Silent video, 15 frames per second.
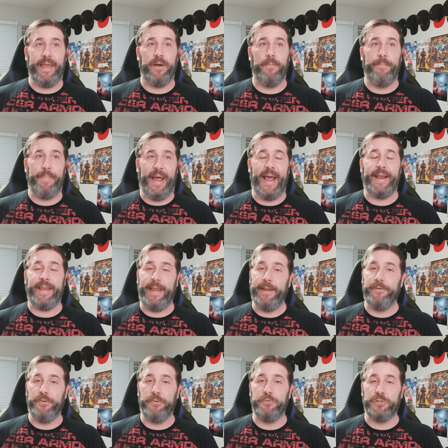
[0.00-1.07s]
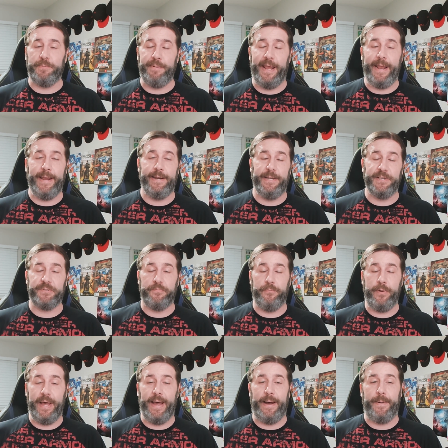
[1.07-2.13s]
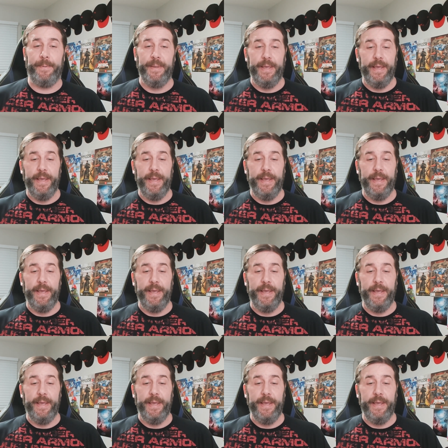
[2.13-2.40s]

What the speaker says: back in New Japan as well.